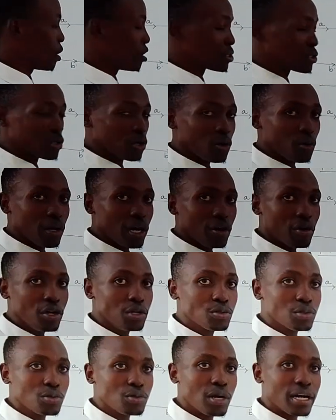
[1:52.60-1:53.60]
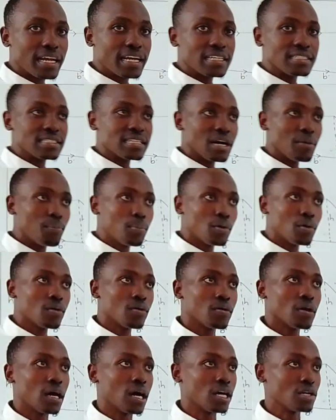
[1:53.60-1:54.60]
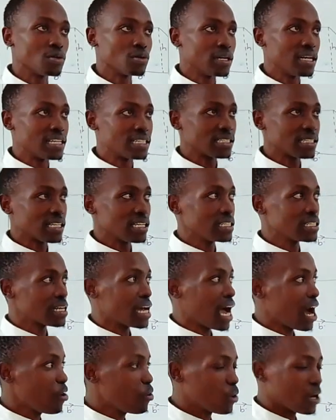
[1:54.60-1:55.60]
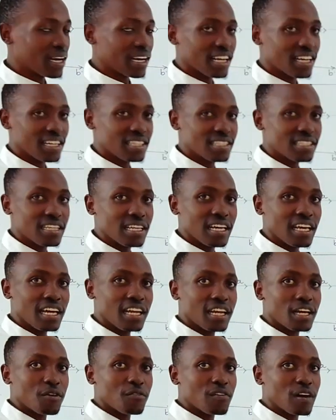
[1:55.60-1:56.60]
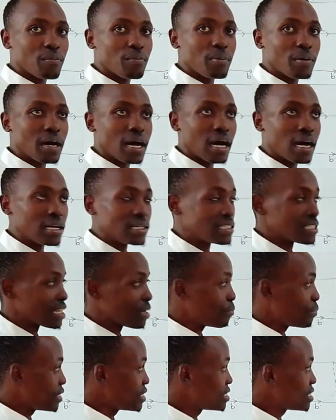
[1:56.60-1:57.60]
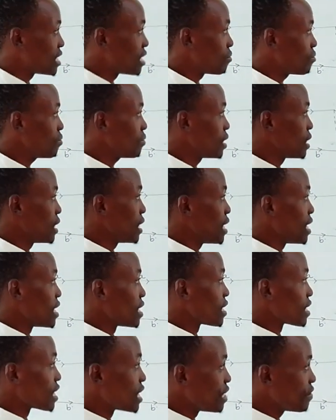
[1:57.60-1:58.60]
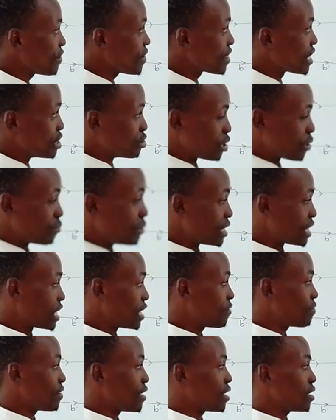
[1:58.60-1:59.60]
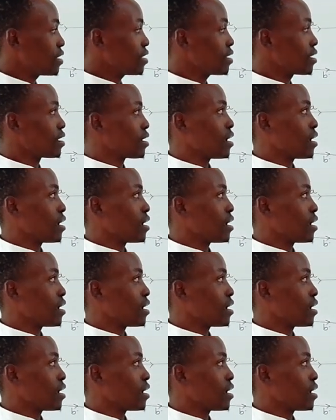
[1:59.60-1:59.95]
So we are going to do an example to illustrate how you can get the area of a trapezium given that you have given